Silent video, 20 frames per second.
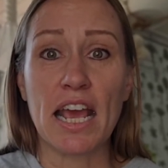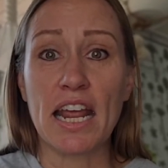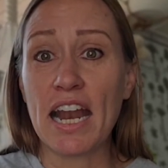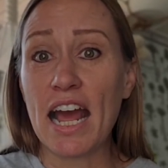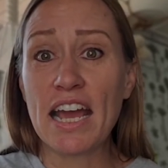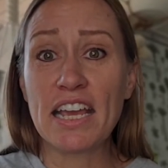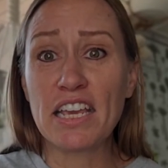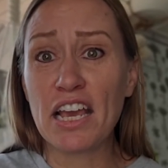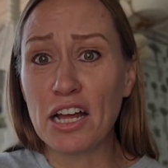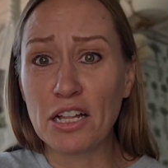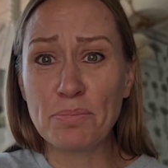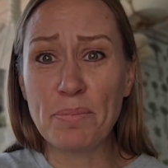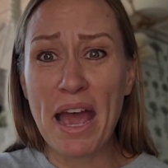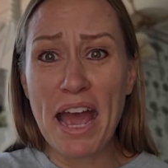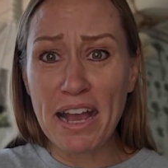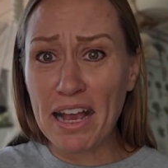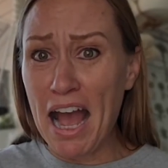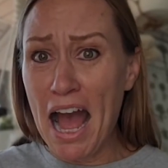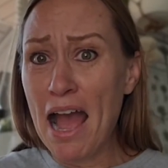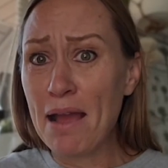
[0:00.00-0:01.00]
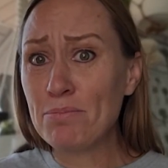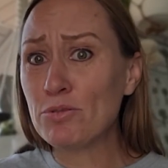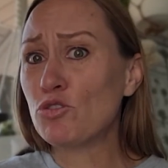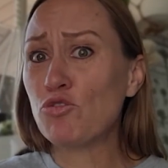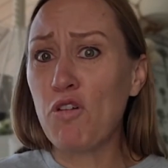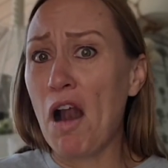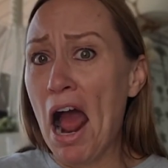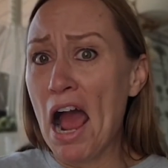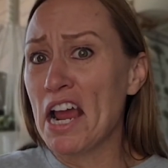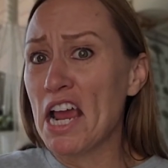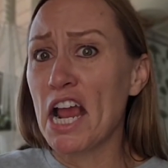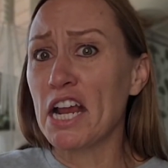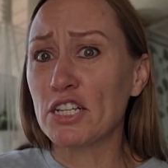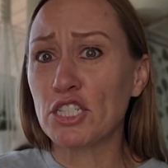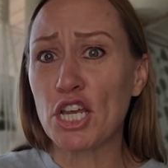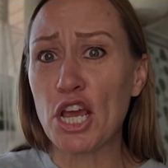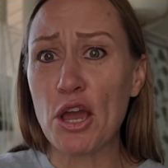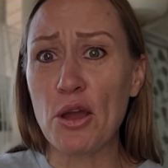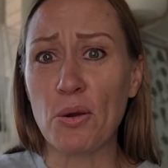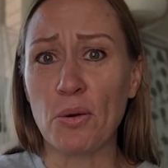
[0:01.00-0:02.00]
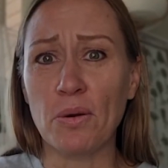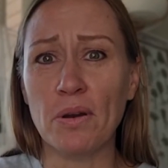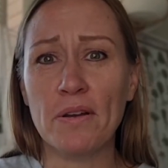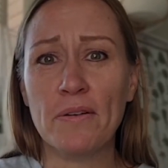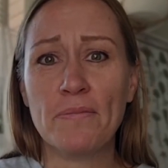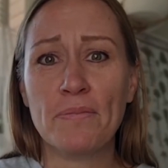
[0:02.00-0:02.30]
And I yelled back, "I'm trying to!"